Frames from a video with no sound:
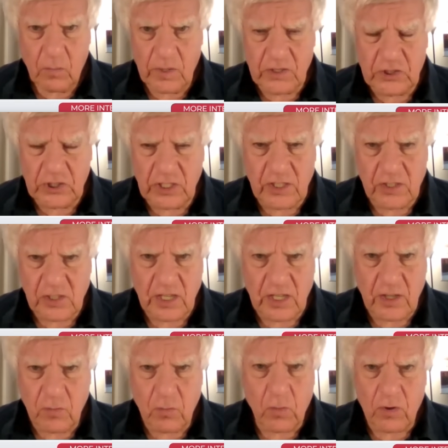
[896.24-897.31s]
which is
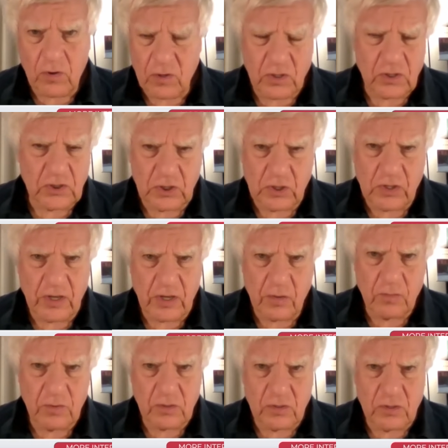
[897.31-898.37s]
in order to
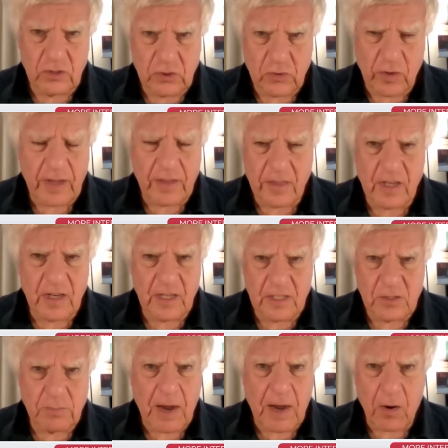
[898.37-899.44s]
strengthen
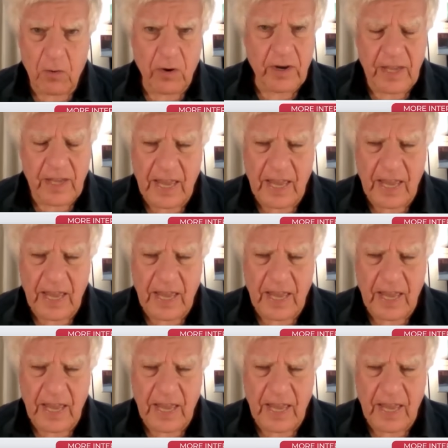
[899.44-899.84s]
his power,